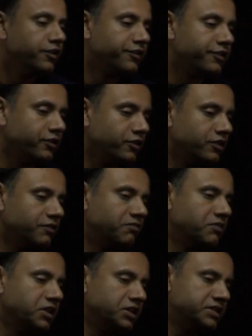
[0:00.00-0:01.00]
so
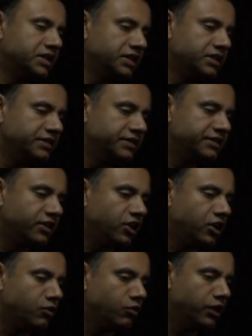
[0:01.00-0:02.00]
let's say this is
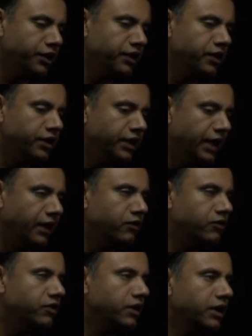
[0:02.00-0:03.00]
r1
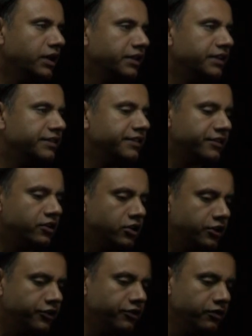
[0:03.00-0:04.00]
now, and this is
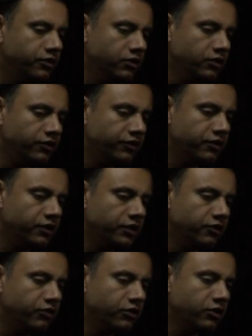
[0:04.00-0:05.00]
r2. So I
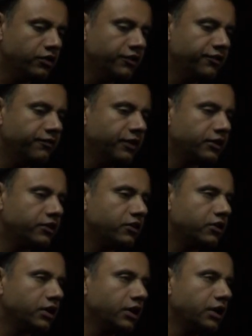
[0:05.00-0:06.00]
draw this vector
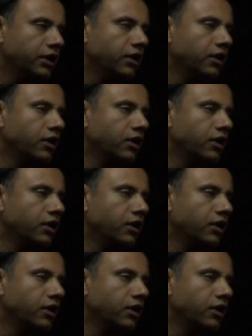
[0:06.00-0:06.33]
again.